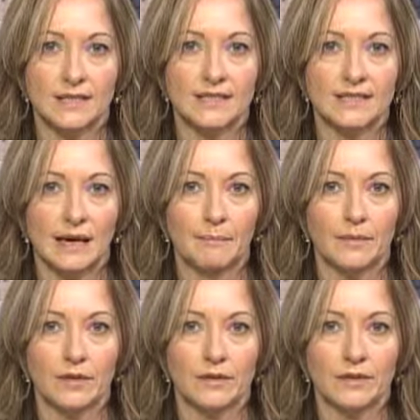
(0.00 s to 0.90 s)
in SAB
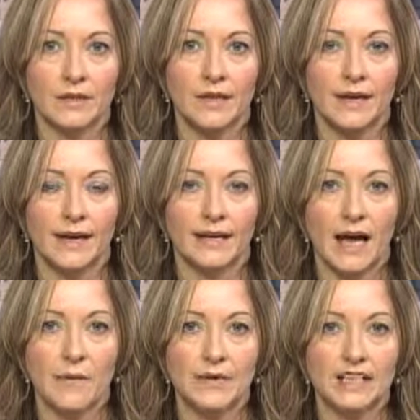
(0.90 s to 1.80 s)
Miller and
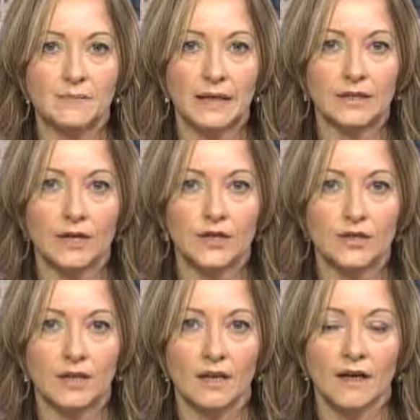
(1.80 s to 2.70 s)
our
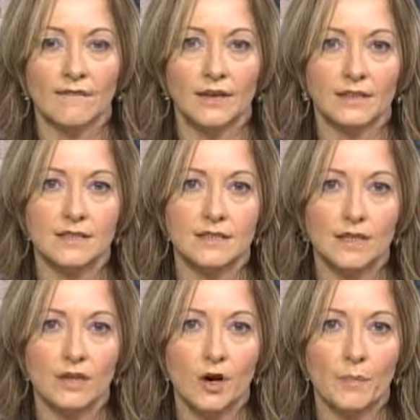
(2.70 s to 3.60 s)
expectation that its
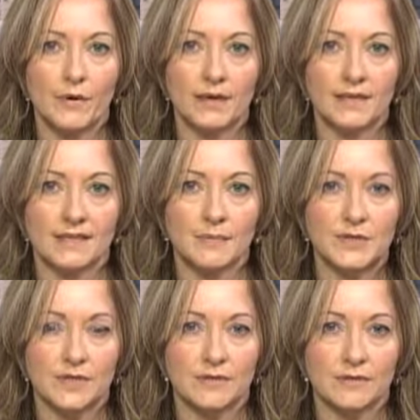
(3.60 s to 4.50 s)
key operating
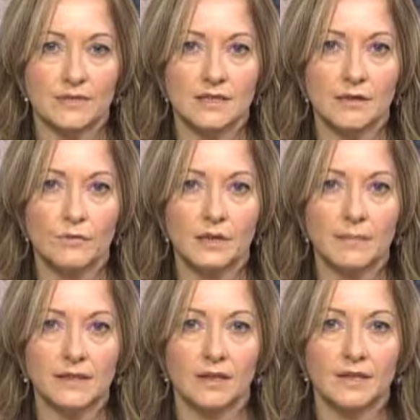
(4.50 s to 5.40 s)
subsidiaries will
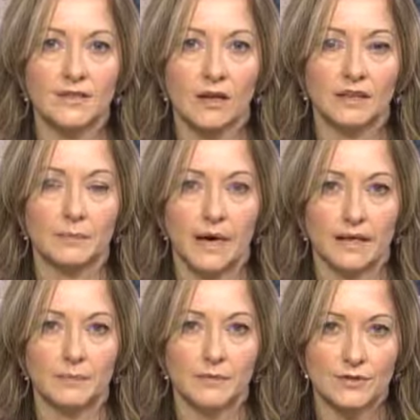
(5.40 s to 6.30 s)
maintain solid
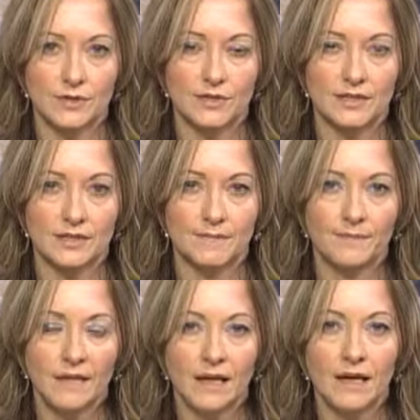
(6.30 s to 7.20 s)
market positions.
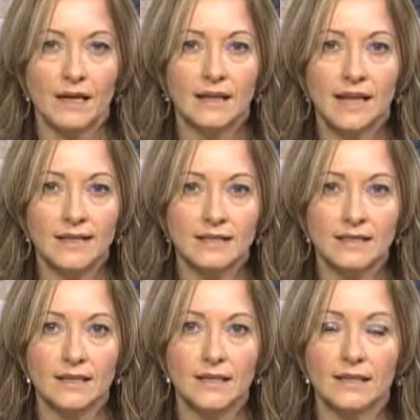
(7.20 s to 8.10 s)

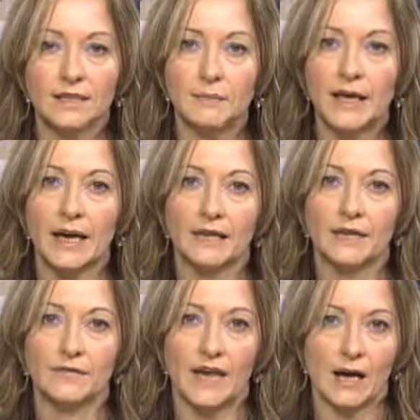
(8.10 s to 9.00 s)
Lastly, let me
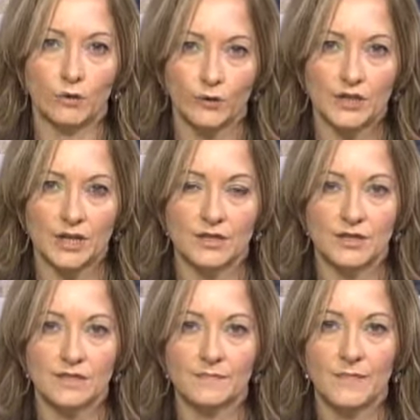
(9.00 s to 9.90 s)
highlight the outlook changes.